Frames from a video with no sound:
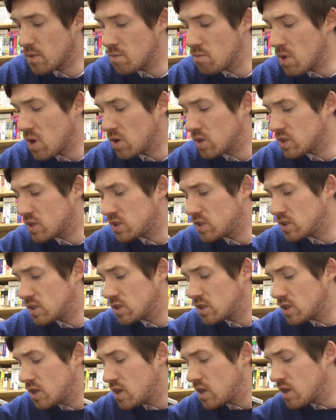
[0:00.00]

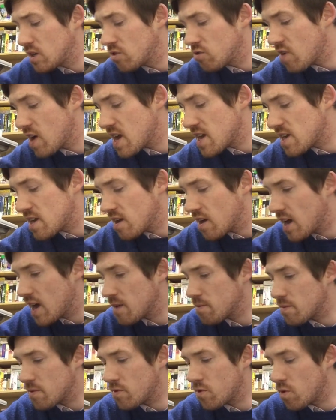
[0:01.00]
Masters. Grandia I
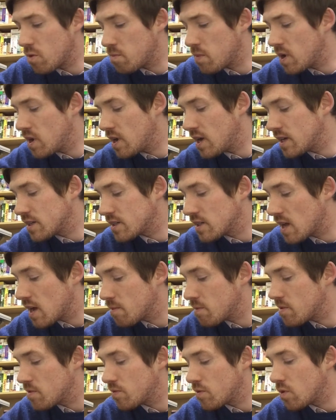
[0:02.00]
had before. Biohazard
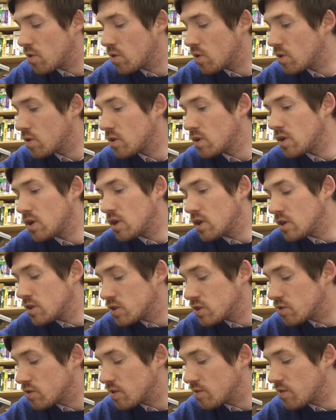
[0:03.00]
had before.
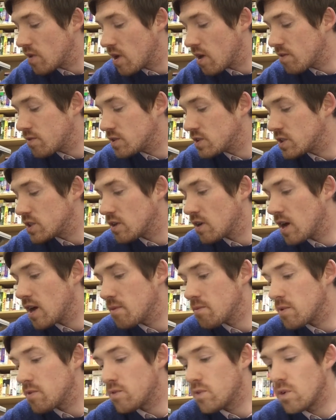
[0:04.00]
Street Fighter Alpha Zero I
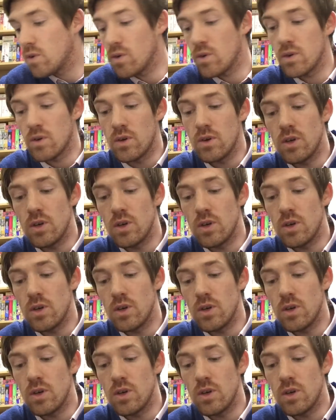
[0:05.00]
had before.